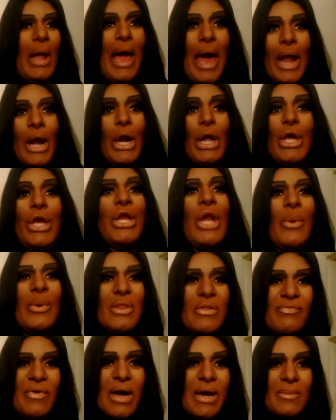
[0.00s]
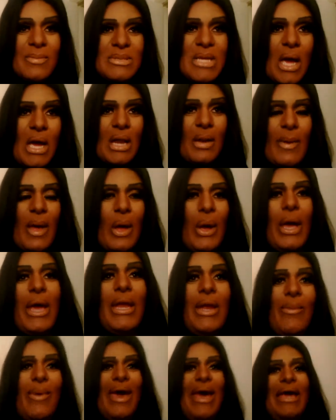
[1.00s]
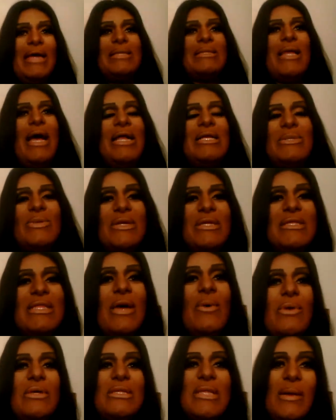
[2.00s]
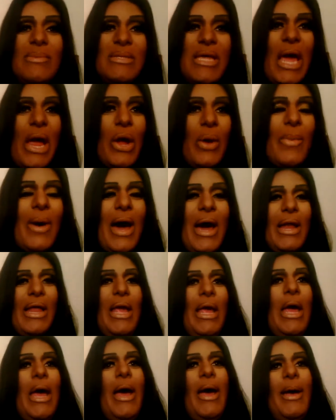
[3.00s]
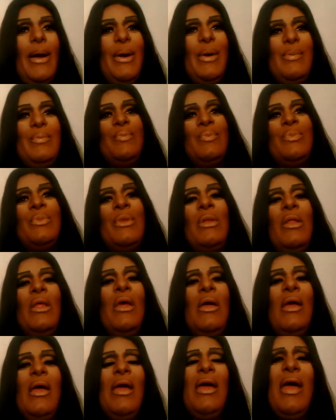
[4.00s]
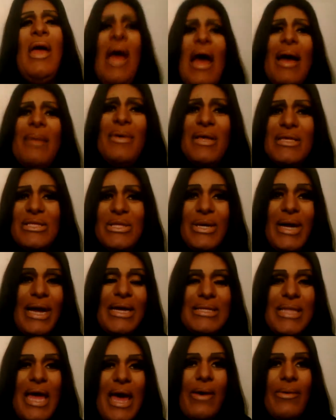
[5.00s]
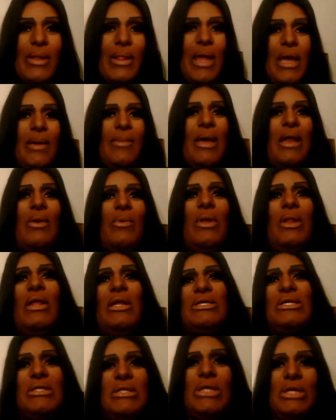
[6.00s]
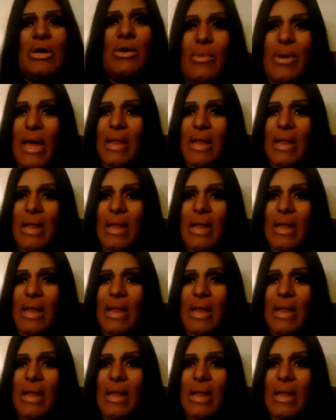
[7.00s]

I don't know. You know what the fuck I'm talking about. Anyways, I just want to say what's up to everybody. I miss you guys. I haven't, like, made a really just, you know,